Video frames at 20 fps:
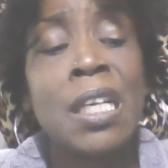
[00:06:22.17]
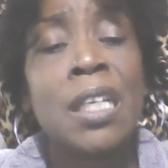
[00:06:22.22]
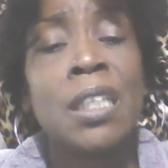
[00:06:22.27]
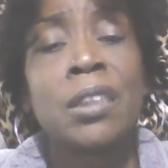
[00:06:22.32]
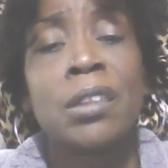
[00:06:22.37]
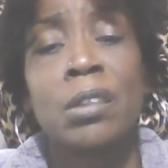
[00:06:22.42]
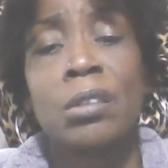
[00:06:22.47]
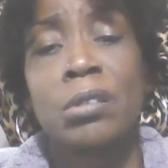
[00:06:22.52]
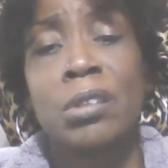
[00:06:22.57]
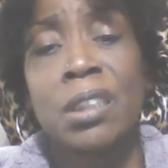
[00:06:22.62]

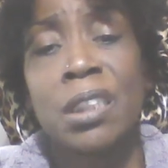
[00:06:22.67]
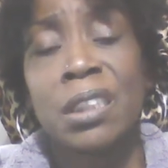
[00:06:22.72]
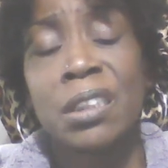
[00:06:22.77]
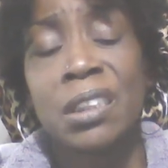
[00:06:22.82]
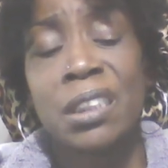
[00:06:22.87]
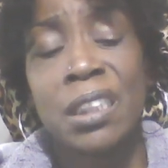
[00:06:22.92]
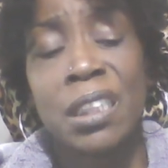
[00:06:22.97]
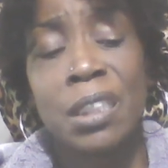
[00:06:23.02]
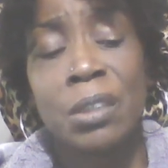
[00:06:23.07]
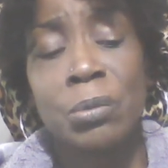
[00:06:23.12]
So Jen
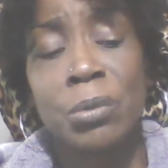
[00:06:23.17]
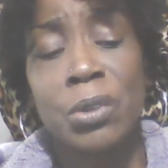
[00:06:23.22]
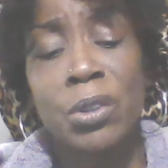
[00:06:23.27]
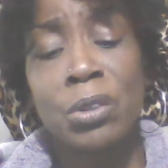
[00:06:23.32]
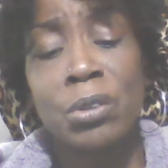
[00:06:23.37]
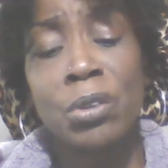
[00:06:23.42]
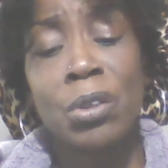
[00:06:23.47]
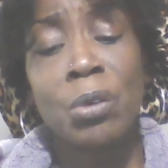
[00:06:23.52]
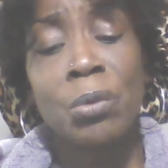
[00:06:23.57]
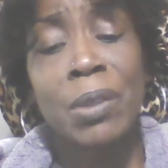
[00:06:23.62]
said, "Well,
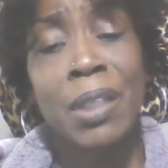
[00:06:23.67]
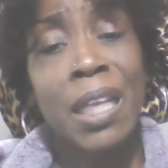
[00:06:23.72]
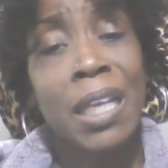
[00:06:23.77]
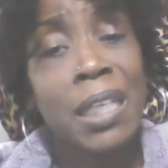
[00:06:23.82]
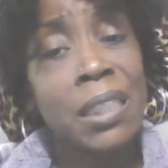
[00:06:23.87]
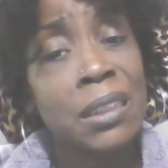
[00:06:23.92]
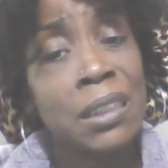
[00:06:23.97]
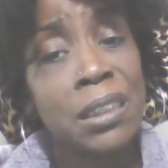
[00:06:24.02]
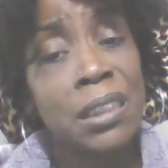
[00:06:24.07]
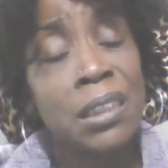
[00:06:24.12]
you know what
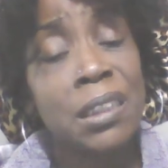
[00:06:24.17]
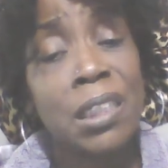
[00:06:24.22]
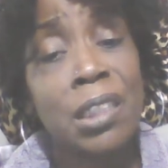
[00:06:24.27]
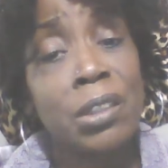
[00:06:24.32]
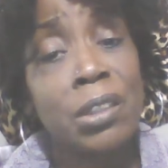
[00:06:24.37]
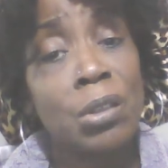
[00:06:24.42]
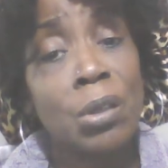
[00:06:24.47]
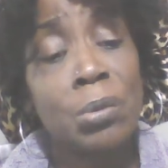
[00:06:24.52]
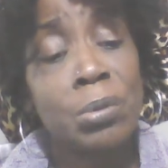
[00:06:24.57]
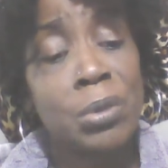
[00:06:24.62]
I?" She said,
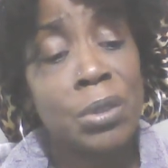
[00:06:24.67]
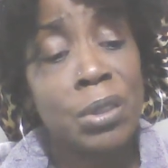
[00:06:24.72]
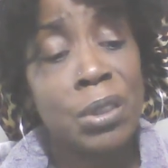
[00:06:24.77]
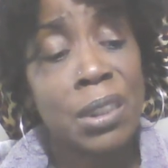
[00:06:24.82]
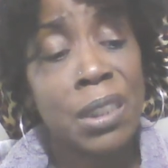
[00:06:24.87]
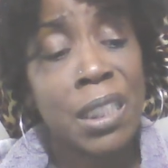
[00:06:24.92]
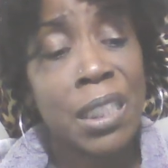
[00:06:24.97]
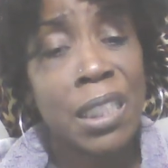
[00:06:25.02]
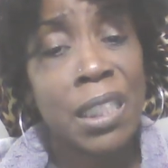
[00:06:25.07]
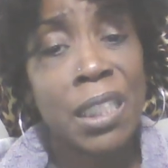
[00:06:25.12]
"You know what you
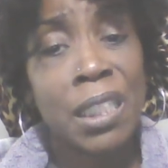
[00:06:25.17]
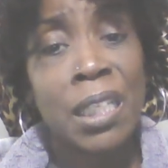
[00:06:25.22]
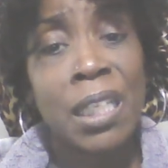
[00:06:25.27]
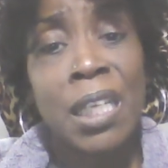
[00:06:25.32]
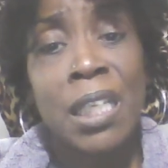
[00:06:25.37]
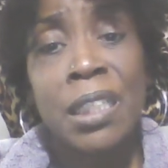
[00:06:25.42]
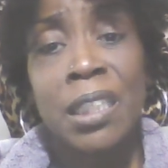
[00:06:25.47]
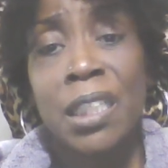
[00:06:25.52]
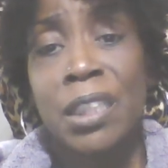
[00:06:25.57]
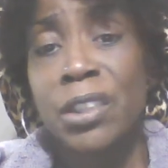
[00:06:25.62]
said
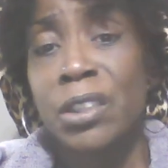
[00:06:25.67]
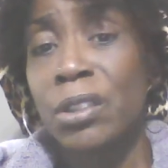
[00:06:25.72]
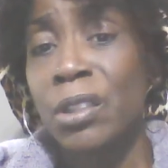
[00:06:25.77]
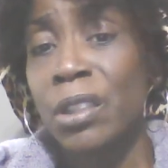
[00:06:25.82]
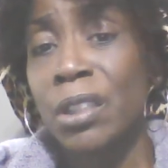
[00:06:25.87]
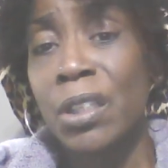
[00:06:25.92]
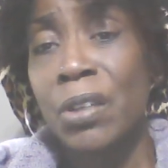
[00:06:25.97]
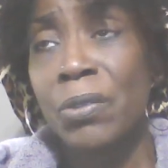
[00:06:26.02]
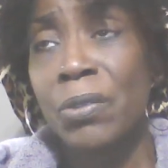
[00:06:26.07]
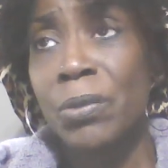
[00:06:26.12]
that you
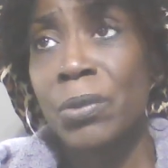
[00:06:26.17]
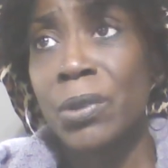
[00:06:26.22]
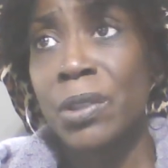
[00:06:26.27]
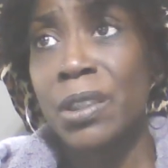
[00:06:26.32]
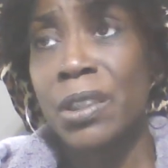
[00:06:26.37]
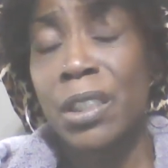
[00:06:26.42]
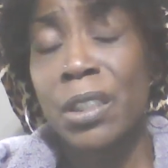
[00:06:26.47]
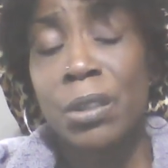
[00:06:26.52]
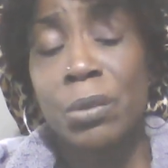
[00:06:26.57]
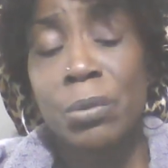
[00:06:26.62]
ain't never want
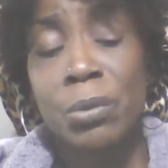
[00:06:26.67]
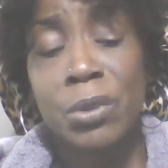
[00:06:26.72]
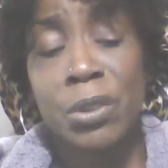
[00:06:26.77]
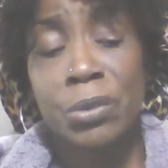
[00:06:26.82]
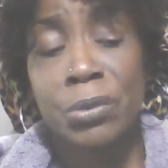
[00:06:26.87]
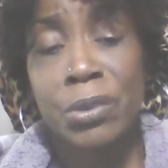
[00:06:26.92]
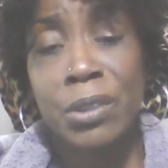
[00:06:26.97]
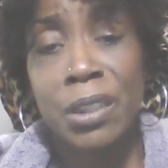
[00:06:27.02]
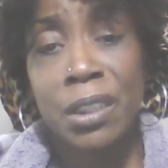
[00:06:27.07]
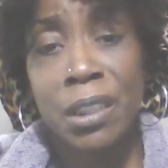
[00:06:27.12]
to deal with
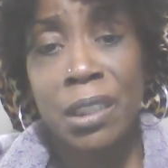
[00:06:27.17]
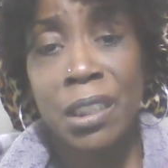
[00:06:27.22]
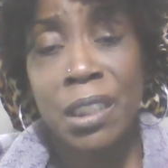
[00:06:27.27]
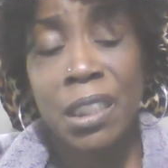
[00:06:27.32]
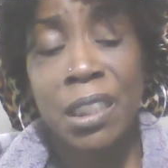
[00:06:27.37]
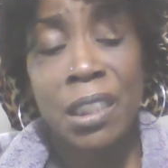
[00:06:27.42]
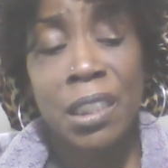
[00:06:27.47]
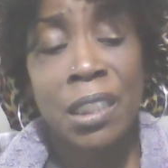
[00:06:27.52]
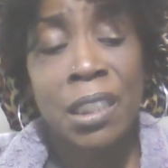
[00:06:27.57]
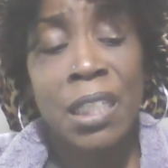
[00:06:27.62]
Teresa
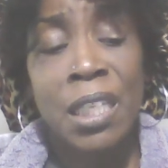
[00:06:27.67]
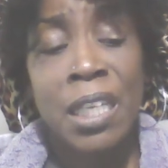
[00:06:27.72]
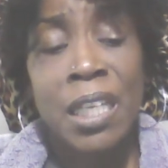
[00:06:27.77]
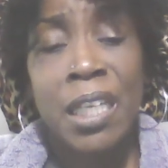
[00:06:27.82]
again."